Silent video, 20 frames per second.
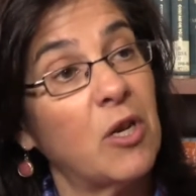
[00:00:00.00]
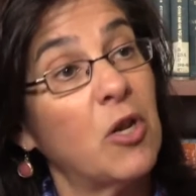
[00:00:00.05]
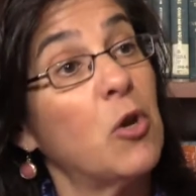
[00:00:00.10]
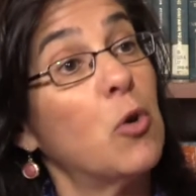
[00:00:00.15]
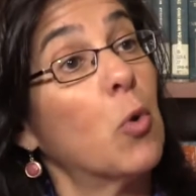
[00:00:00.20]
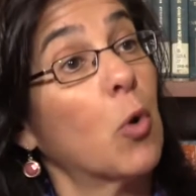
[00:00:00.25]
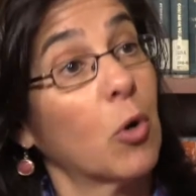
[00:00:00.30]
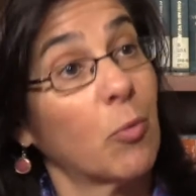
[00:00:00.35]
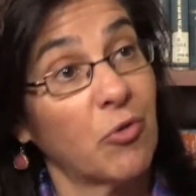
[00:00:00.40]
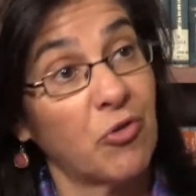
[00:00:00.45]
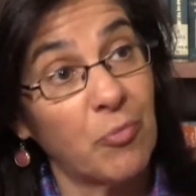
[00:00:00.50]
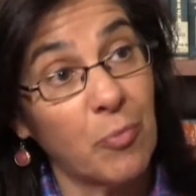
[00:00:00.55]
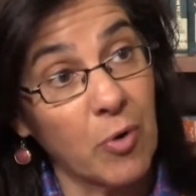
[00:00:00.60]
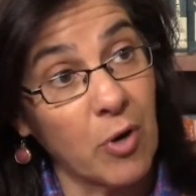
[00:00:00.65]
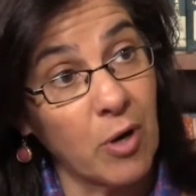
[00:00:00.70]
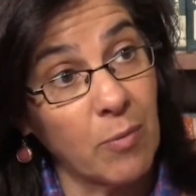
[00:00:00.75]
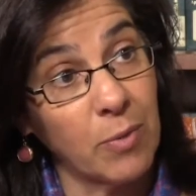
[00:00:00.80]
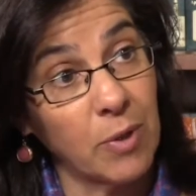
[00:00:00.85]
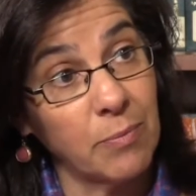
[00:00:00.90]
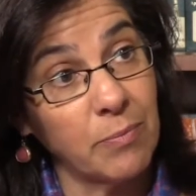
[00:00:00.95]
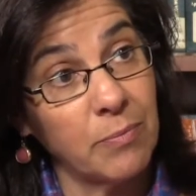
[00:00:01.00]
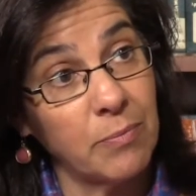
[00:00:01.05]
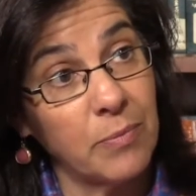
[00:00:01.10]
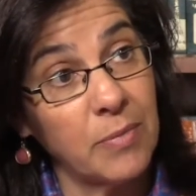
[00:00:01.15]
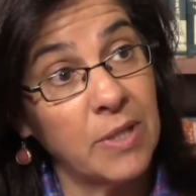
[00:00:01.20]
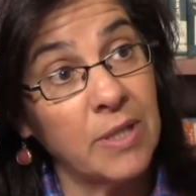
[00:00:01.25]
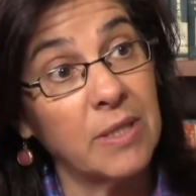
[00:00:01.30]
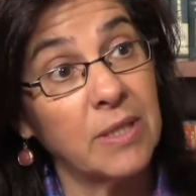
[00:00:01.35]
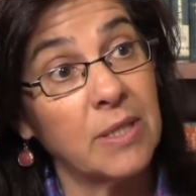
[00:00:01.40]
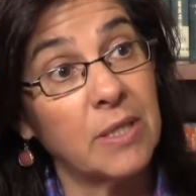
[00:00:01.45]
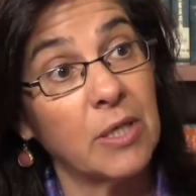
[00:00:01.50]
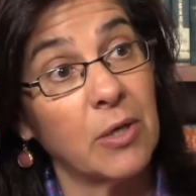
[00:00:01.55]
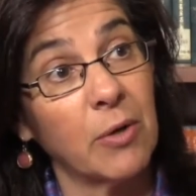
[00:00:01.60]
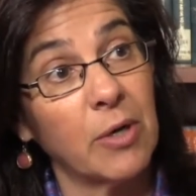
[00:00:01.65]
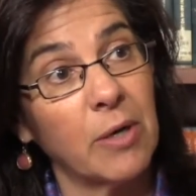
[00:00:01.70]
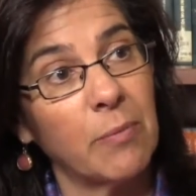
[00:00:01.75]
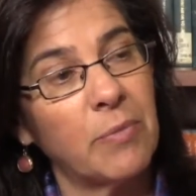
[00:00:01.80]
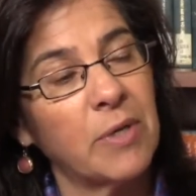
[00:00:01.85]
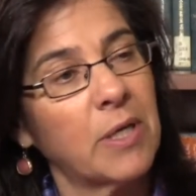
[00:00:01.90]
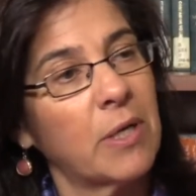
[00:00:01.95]
an mm-hmm. enormous problem in
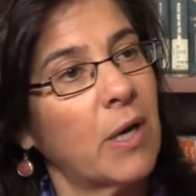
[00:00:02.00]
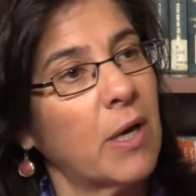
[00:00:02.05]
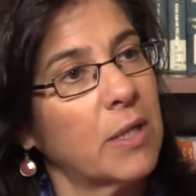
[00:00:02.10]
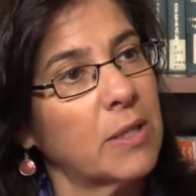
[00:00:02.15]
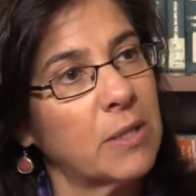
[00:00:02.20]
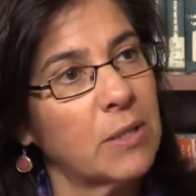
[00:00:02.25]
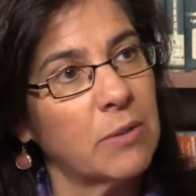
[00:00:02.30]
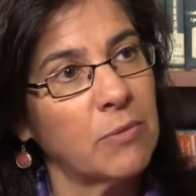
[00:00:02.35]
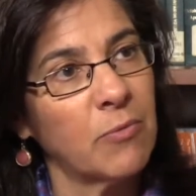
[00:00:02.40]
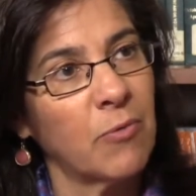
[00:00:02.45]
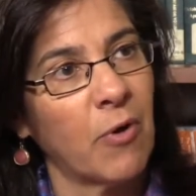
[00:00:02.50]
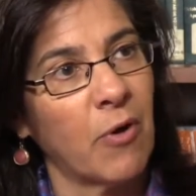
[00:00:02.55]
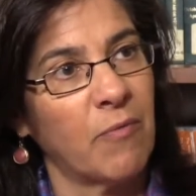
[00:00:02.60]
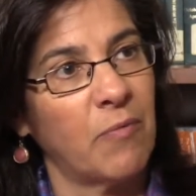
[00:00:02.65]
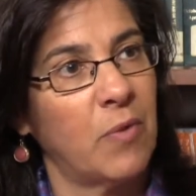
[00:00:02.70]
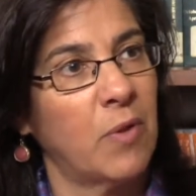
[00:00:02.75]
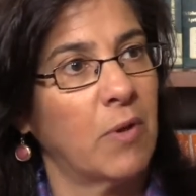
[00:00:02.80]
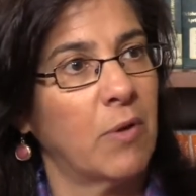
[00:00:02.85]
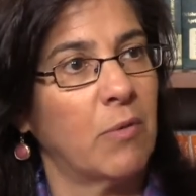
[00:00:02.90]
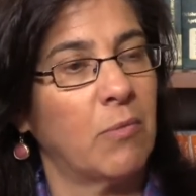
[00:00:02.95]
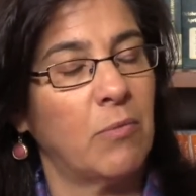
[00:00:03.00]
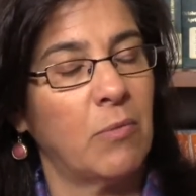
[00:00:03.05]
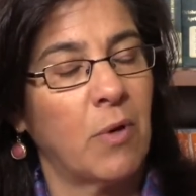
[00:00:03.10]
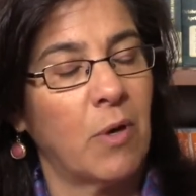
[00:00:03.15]
Syria because of the,